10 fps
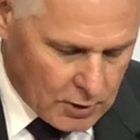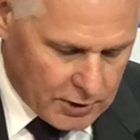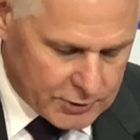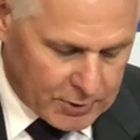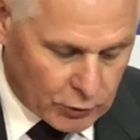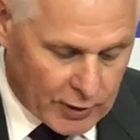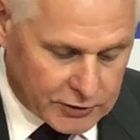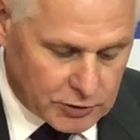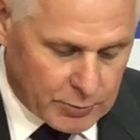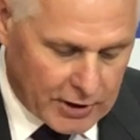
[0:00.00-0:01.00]
He's been
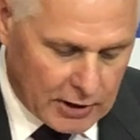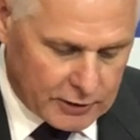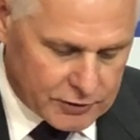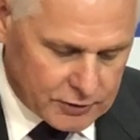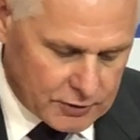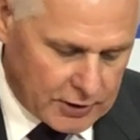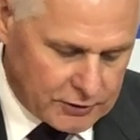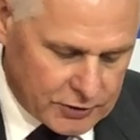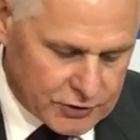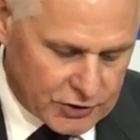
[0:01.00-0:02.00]
granted bail
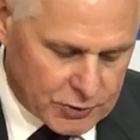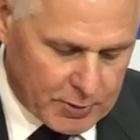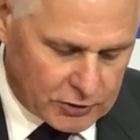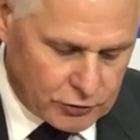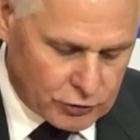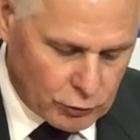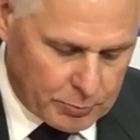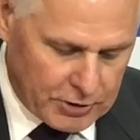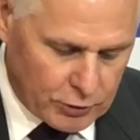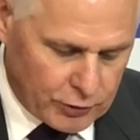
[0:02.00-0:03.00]
and is expected to
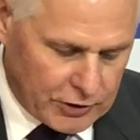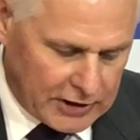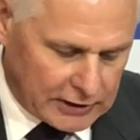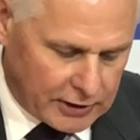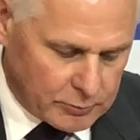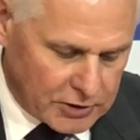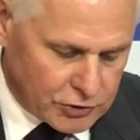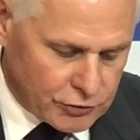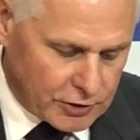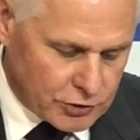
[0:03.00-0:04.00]
appear in the Adelaide
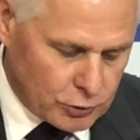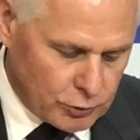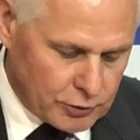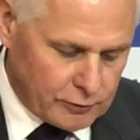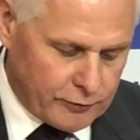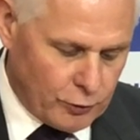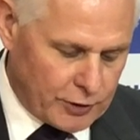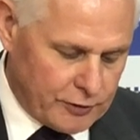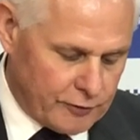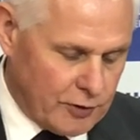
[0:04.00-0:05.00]
Magistrate's Court on the
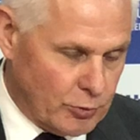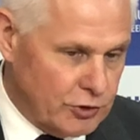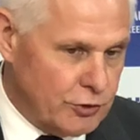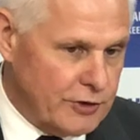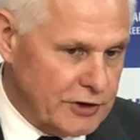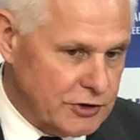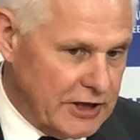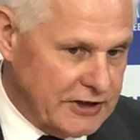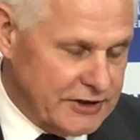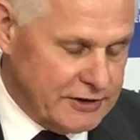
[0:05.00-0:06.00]
14th of February
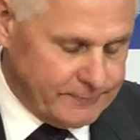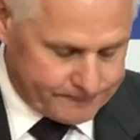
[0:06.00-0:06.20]
2018.